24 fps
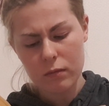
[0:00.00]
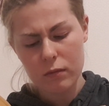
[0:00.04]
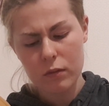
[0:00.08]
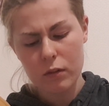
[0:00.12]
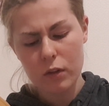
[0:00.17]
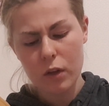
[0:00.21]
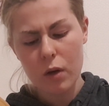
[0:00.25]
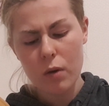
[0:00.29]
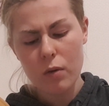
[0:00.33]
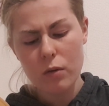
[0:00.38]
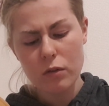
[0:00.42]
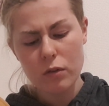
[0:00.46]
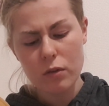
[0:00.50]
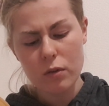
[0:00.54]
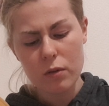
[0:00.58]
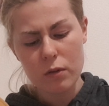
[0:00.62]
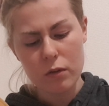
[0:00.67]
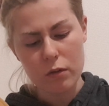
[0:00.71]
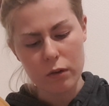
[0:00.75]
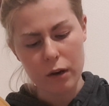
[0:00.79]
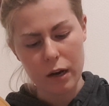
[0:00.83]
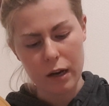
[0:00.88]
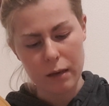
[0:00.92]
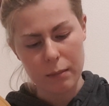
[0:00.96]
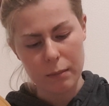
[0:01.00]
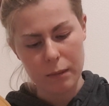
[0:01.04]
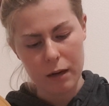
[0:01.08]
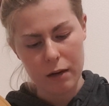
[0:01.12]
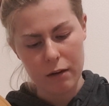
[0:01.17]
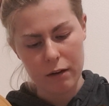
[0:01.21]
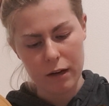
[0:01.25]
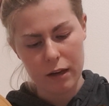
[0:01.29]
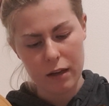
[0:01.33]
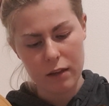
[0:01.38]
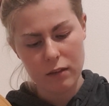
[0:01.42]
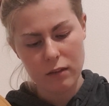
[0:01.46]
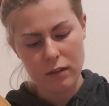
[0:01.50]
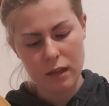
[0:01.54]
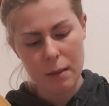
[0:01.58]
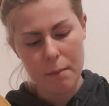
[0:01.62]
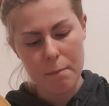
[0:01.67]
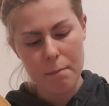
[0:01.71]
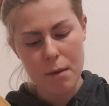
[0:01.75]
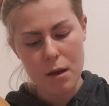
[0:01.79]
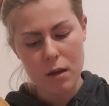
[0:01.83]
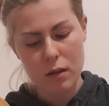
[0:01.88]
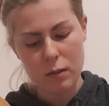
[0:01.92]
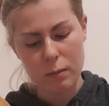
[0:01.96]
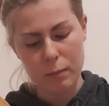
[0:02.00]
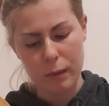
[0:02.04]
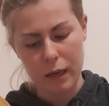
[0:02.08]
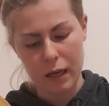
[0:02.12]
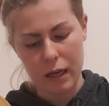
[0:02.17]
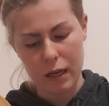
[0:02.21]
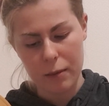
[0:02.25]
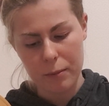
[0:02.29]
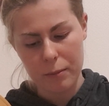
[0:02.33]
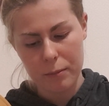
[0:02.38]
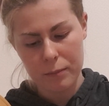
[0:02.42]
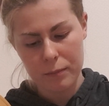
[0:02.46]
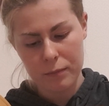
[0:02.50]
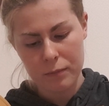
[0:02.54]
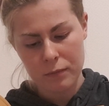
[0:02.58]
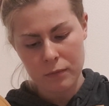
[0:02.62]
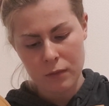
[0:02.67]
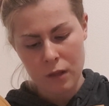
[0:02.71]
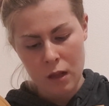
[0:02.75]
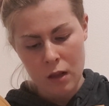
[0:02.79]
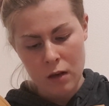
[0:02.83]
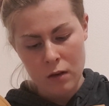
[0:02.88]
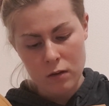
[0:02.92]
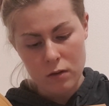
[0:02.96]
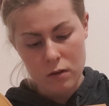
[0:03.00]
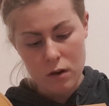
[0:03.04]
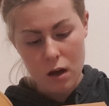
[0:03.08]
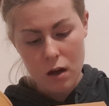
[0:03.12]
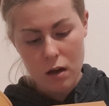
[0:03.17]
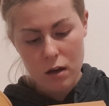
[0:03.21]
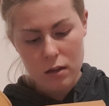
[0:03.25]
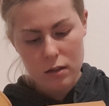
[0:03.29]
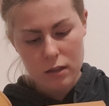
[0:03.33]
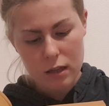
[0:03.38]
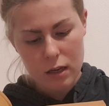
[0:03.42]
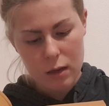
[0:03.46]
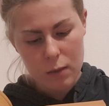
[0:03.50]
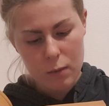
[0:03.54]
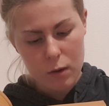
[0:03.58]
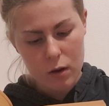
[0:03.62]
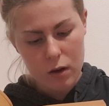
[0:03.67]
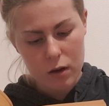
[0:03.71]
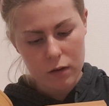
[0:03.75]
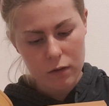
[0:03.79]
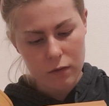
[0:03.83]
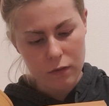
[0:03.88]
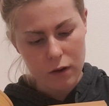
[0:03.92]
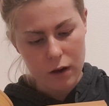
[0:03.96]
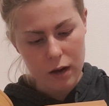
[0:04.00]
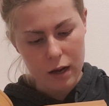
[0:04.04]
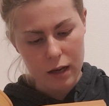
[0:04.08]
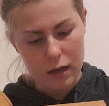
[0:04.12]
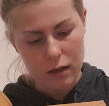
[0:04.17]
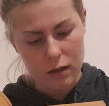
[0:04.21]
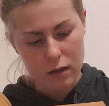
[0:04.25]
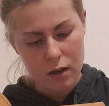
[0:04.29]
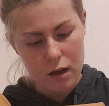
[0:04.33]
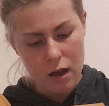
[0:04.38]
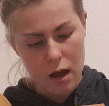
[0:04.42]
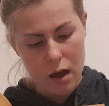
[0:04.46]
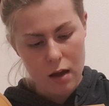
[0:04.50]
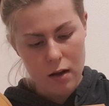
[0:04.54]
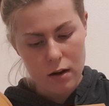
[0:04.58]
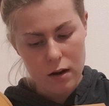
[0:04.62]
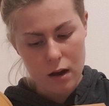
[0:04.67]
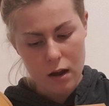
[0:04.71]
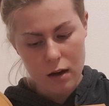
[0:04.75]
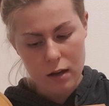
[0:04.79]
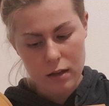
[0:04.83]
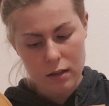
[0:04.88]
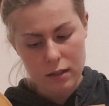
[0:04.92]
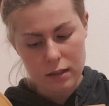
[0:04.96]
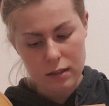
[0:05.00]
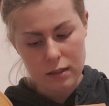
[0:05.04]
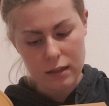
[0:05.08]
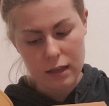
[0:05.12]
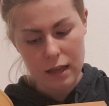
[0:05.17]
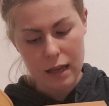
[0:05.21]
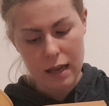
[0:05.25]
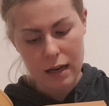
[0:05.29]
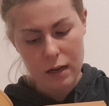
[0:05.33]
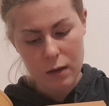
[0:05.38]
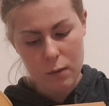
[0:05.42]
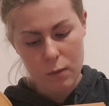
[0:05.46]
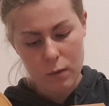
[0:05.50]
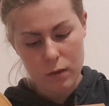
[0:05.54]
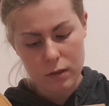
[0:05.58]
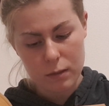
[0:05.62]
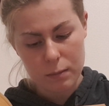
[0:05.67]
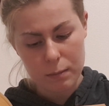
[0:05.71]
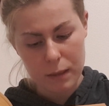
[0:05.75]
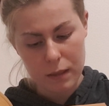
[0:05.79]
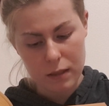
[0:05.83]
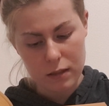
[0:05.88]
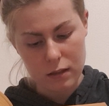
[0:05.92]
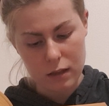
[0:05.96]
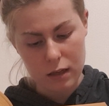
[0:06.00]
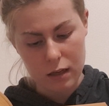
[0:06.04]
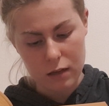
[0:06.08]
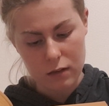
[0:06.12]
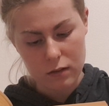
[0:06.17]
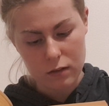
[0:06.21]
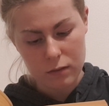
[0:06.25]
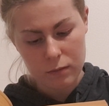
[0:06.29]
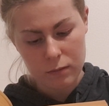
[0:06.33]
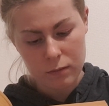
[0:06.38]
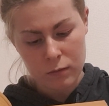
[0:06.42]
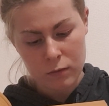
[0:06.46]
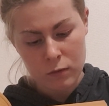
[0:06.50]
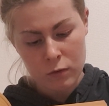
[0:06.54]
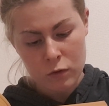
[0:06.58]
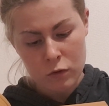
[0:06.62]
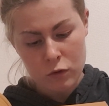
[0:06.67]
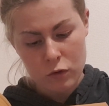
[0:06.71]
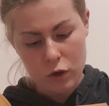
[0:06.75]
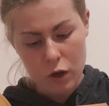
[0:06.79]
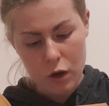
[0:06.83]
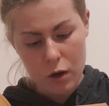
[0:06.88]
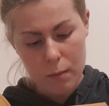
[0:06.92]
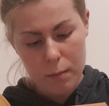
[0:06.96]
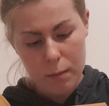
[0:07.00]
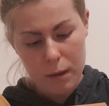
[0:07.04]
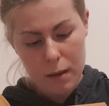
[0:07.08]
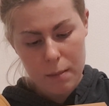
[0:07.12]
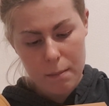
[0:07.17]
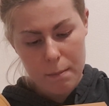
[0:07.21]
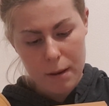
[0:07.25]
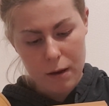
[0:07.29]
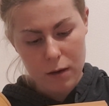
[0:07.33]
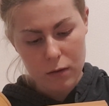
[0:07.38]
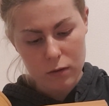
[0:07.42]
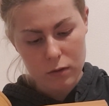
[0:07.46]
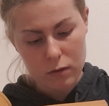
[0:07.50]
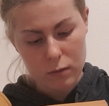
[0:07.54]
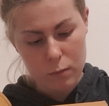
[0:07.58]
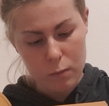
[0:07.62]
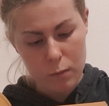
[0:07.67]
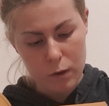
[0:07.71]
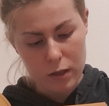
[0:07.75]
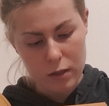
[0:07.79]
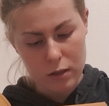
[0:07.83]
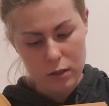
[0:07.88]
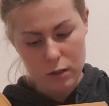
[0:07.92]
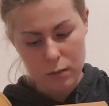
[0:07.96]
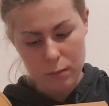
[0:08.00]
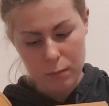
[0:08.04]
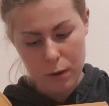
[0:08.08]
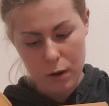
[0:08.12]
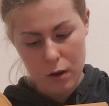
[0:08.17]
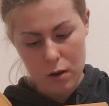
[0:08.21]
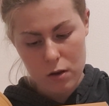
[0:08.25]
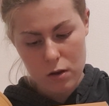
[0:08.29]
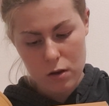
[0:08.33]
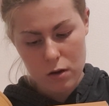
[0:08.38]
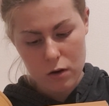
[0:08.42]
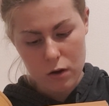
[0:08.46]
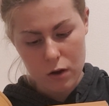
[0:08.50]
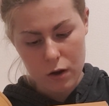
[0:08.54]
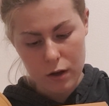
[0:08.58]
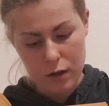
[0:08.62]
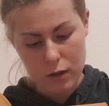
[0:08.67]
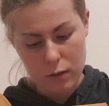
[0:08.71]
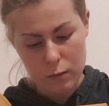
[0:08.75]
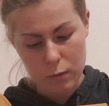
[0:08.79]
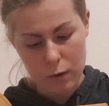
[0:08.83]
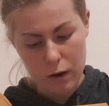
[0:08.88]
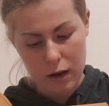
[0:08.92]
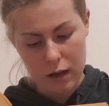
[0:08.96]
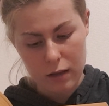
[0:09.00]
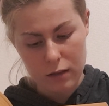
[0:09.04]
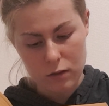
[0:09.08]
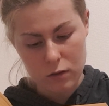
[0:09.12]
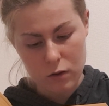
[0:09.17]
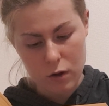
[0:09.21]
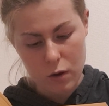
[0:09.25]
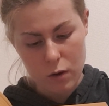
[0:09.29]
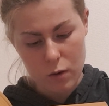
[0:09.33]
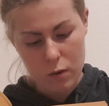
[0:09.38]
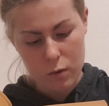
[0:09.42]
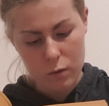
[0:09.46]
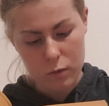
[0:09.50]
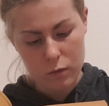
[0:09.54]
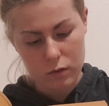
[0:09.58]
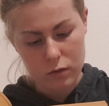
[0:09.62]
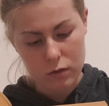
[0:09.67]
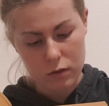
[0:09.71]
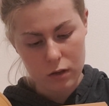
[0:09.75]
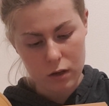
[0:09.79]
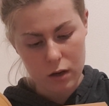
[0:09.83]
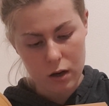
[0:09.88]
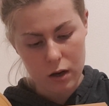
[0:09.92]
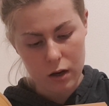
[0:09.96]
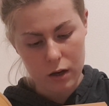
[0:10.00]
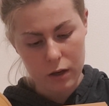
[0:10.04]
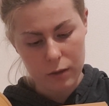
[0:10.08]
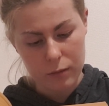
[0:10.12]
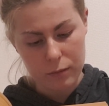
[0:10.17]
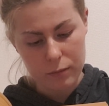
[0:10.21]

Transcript: No door, cried Mary. There must be. None as anyone could find, and none as is anyone's business. Don't be a meddlesome wench and poke your nose where it is no cause to go.